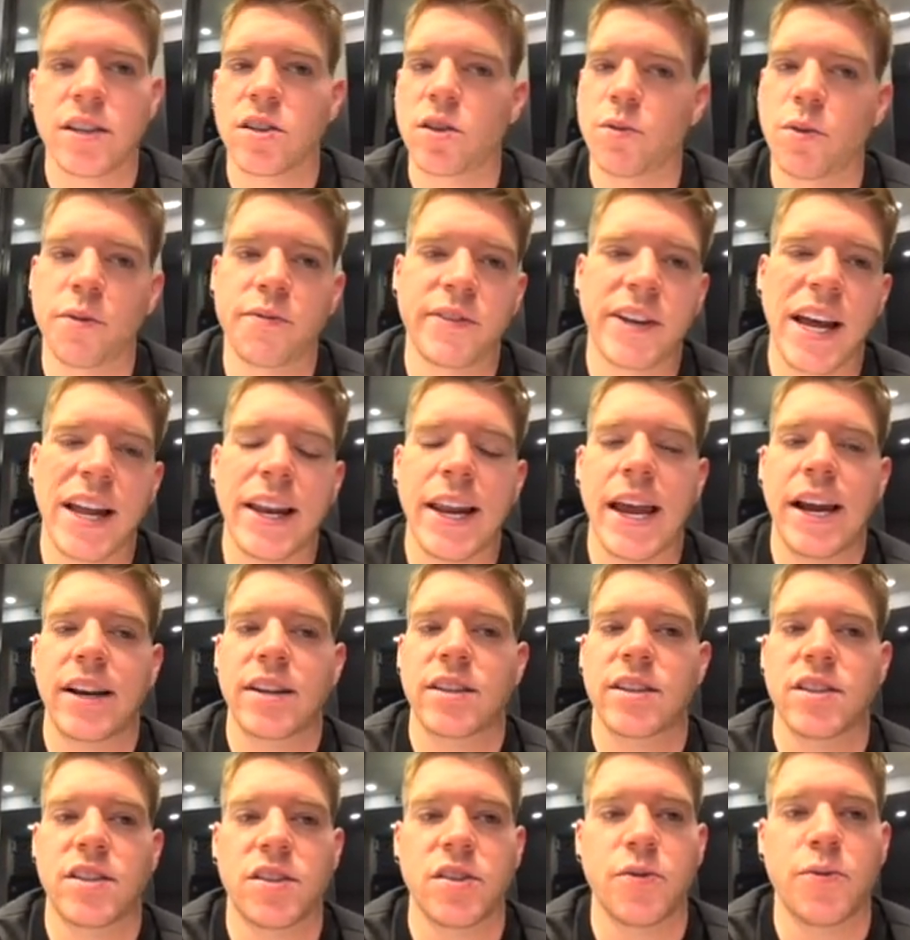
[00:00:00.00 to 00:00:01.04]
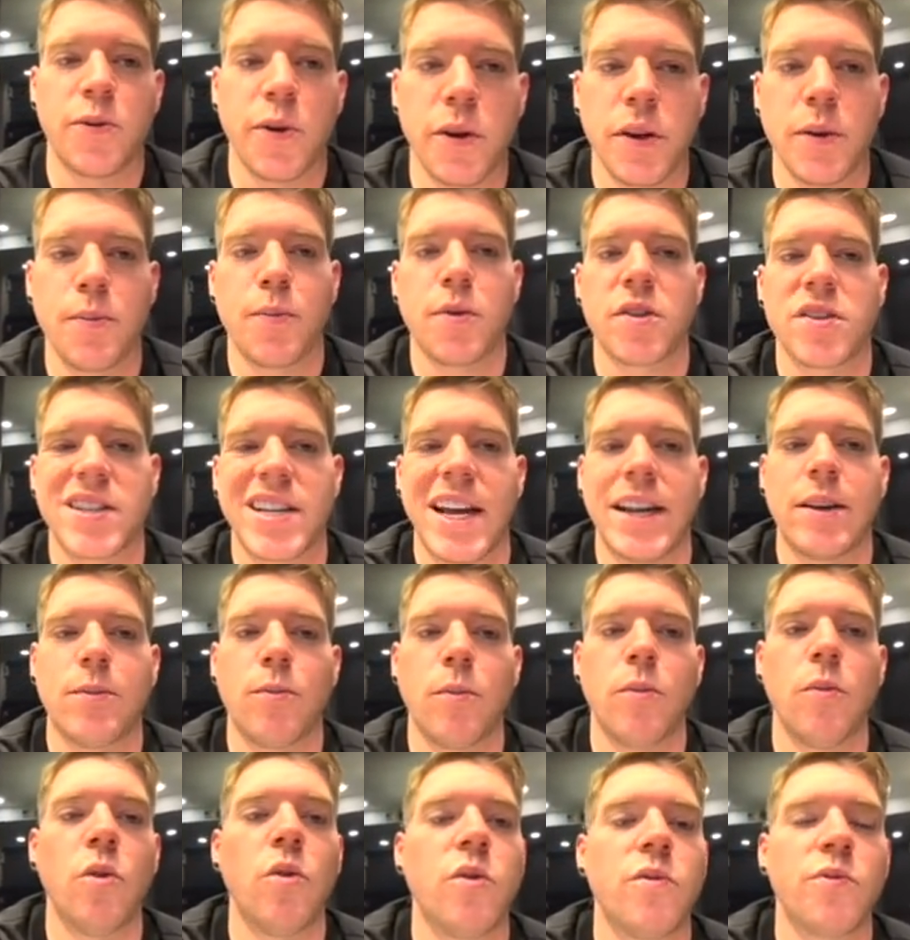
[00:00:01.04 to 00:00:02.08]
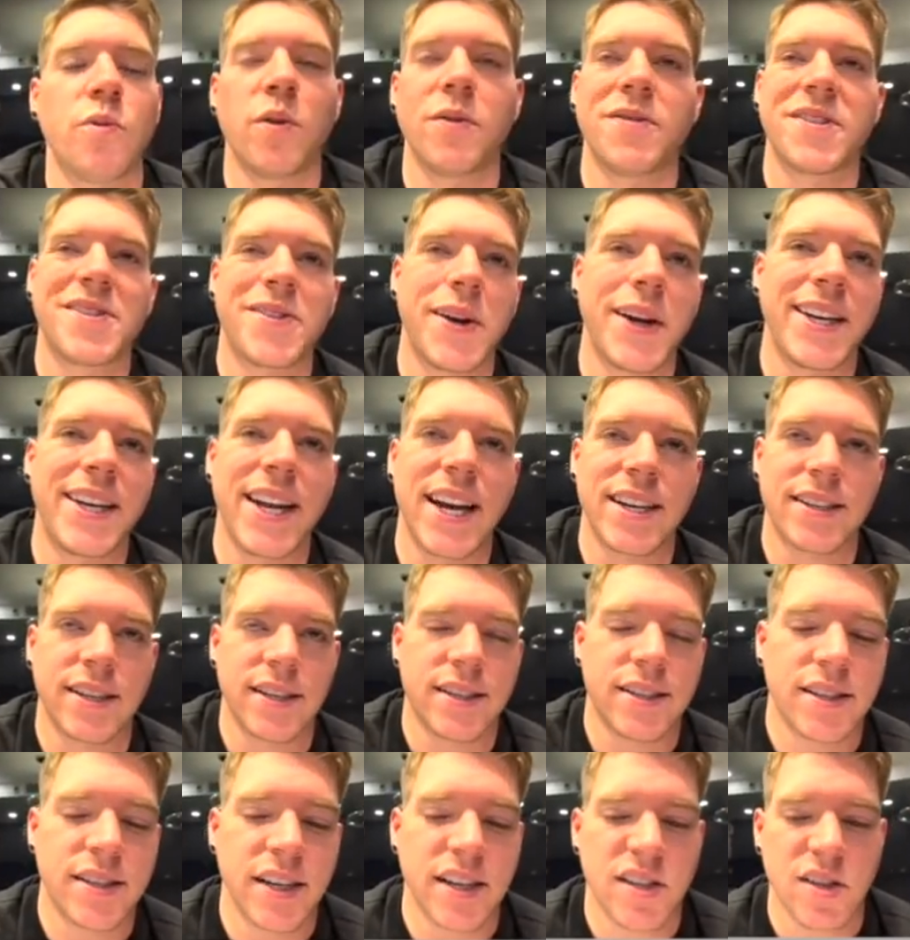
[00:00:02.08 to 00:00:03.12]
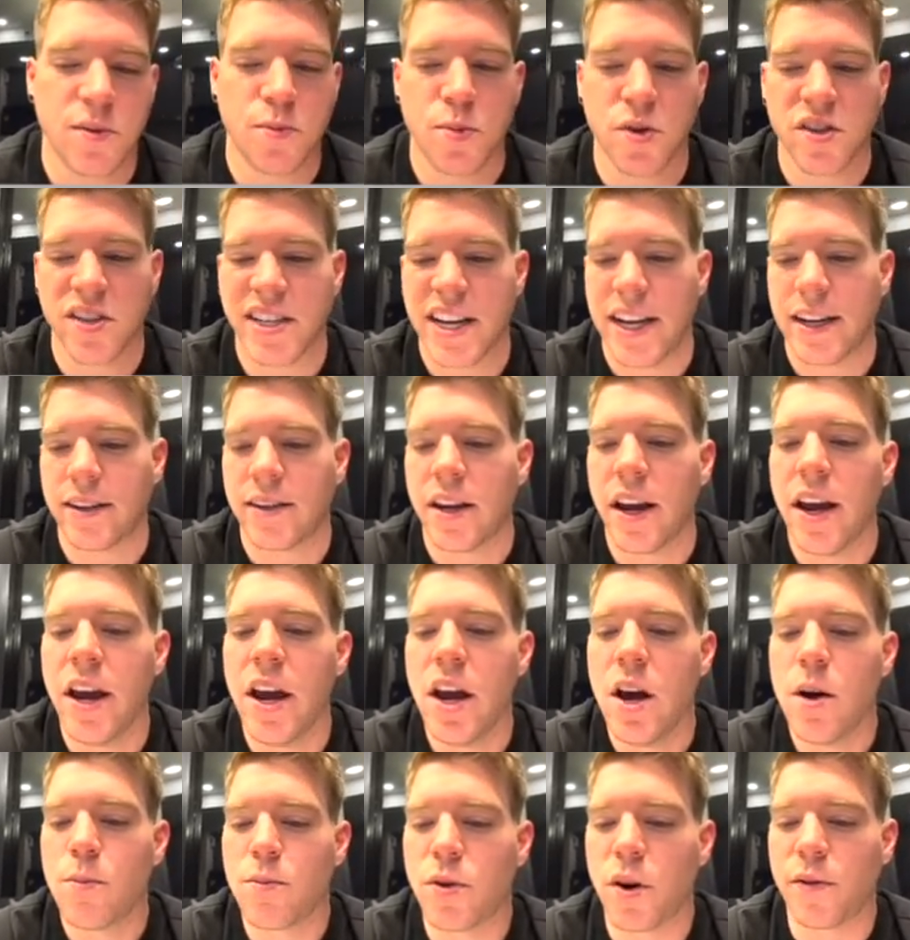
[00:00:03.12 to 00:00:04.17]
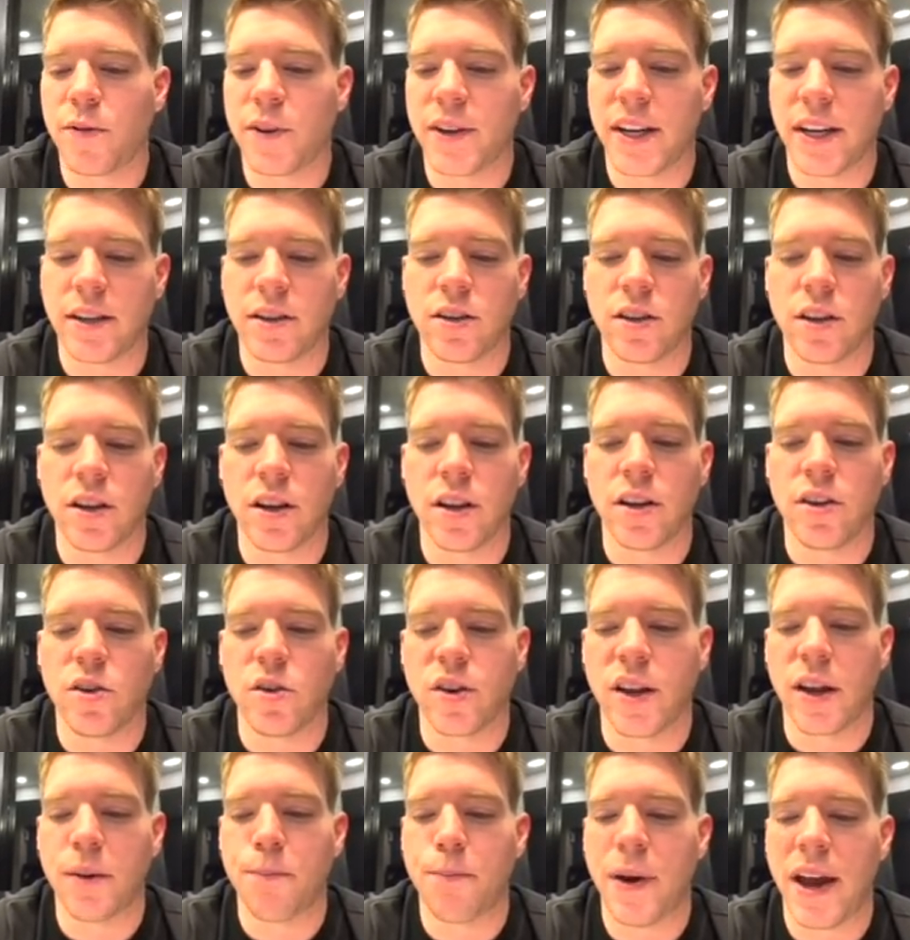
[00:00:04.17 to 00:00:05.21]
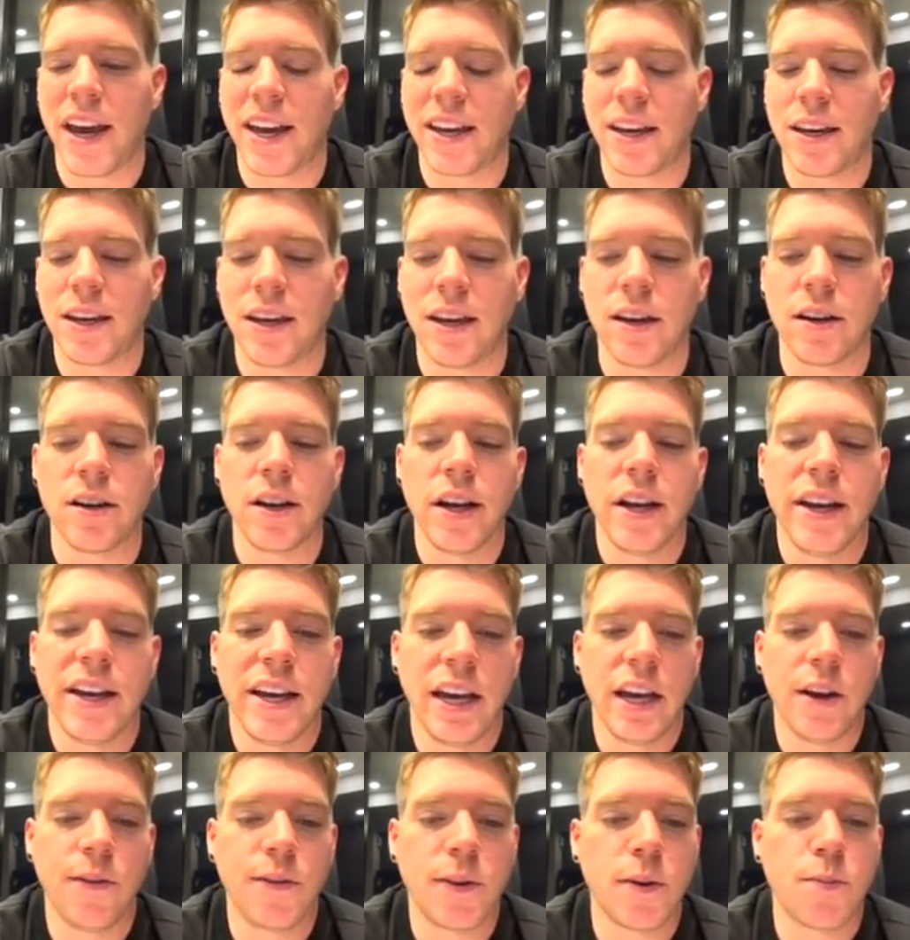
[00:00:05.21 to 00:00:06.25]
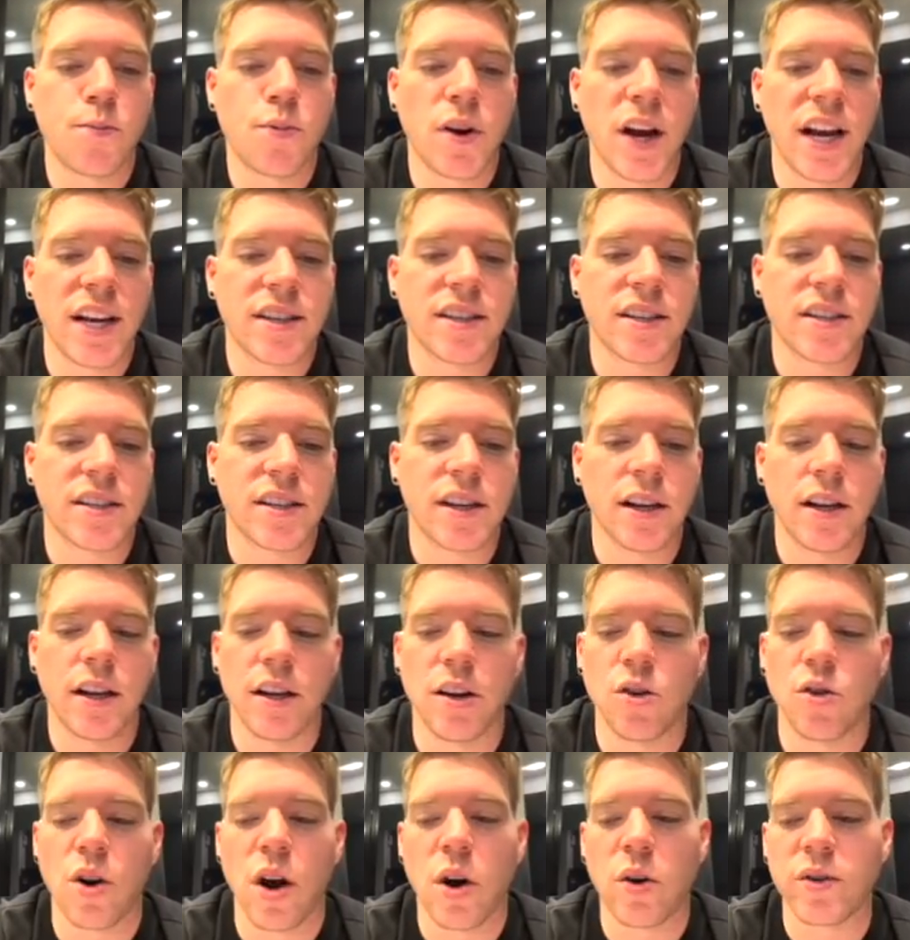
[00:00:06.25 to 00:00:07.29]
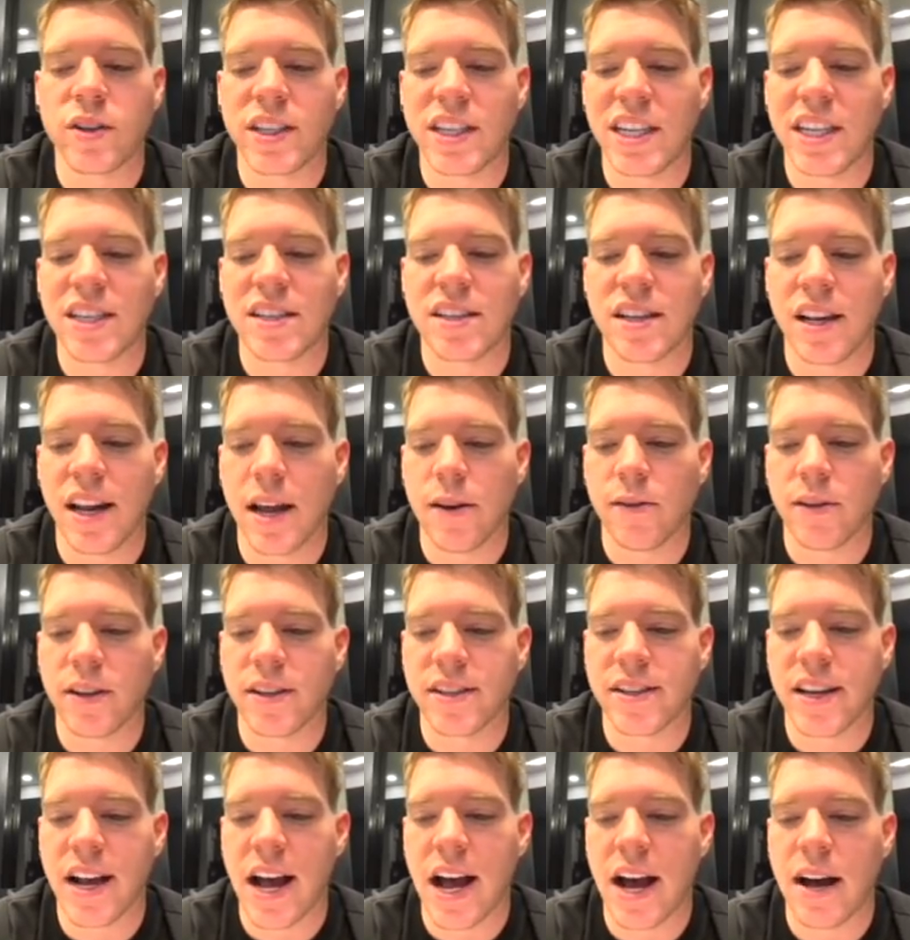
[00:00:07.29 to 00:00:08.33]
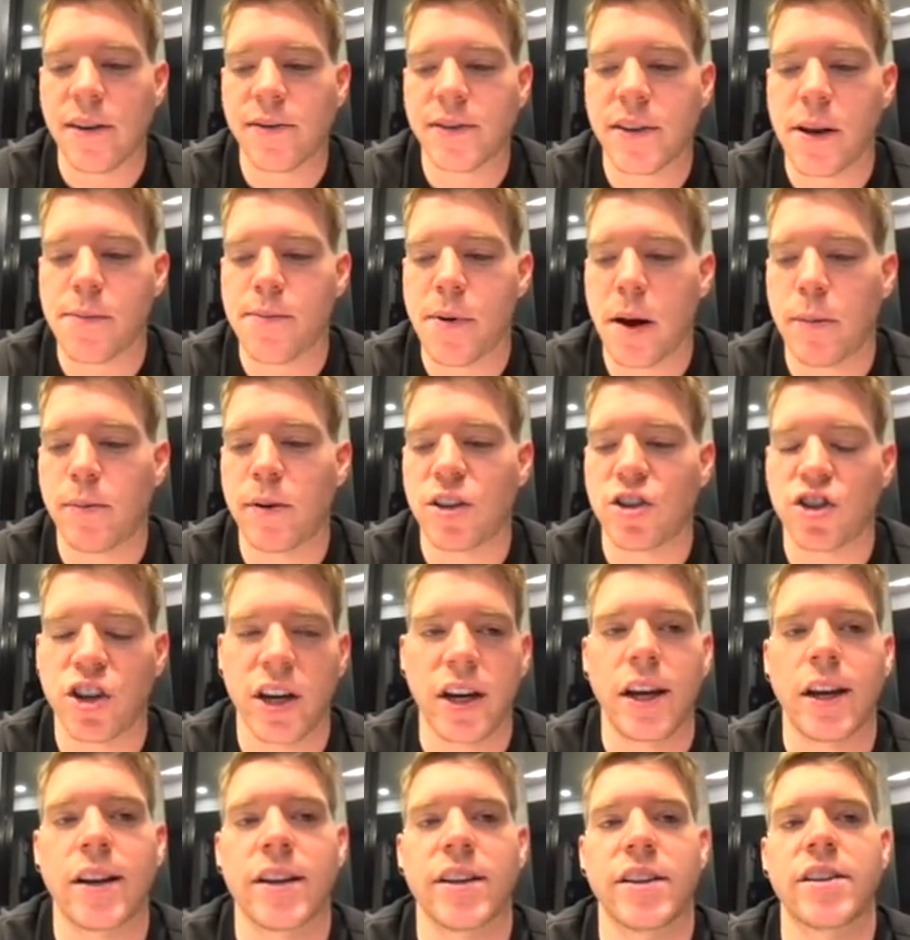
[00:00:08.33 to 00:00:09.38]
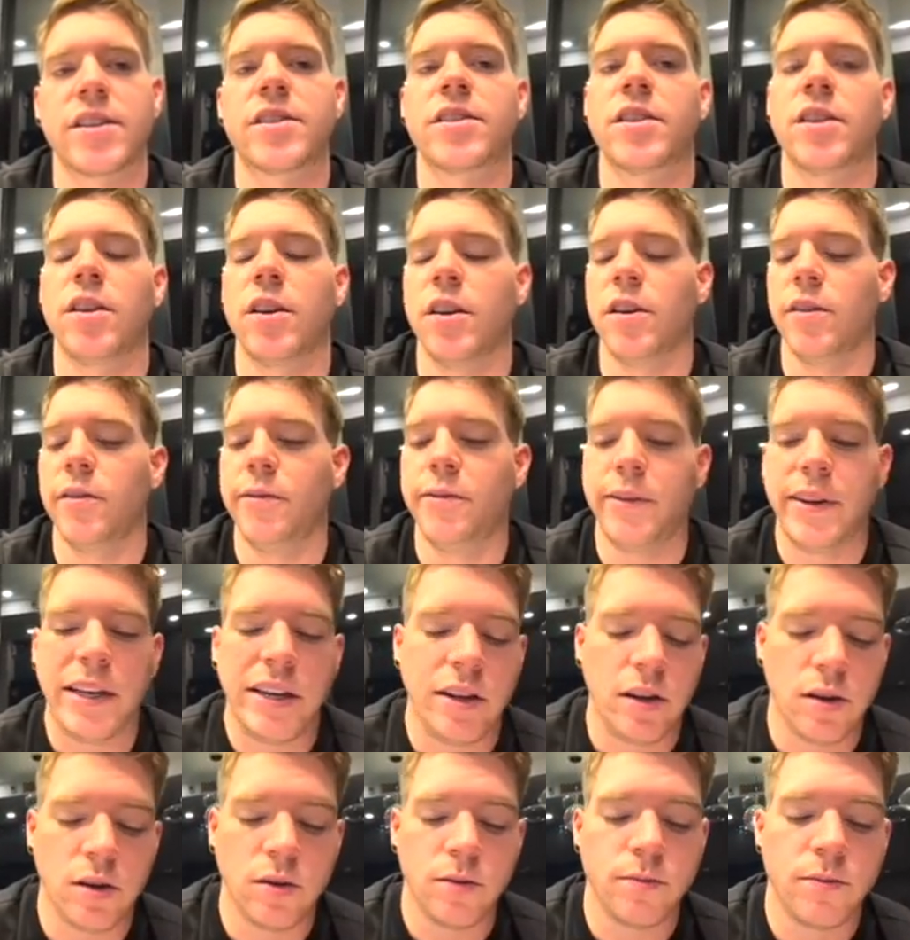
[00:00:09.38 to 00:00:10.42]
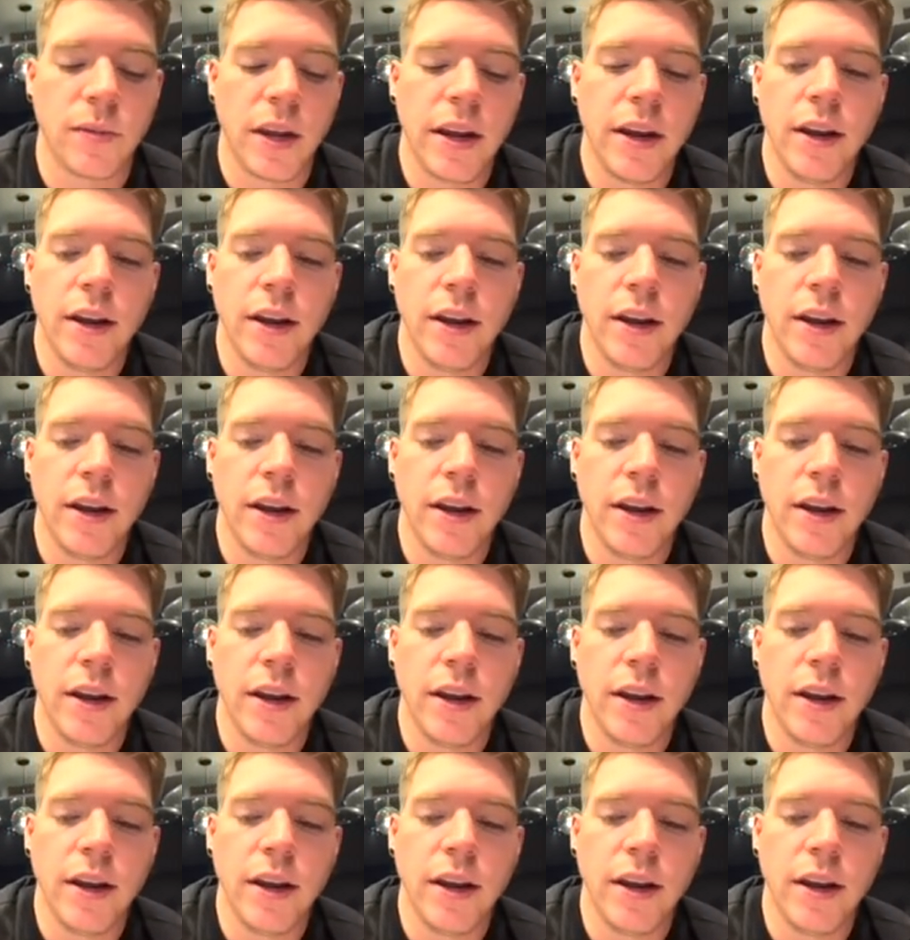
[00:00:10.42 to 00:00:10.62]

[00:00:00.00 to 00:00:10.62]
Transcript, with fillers: So with 10x, it's a 30% move. With 20x, it's 60% profit that you can bank here if the price is still around these levels after publishing this video.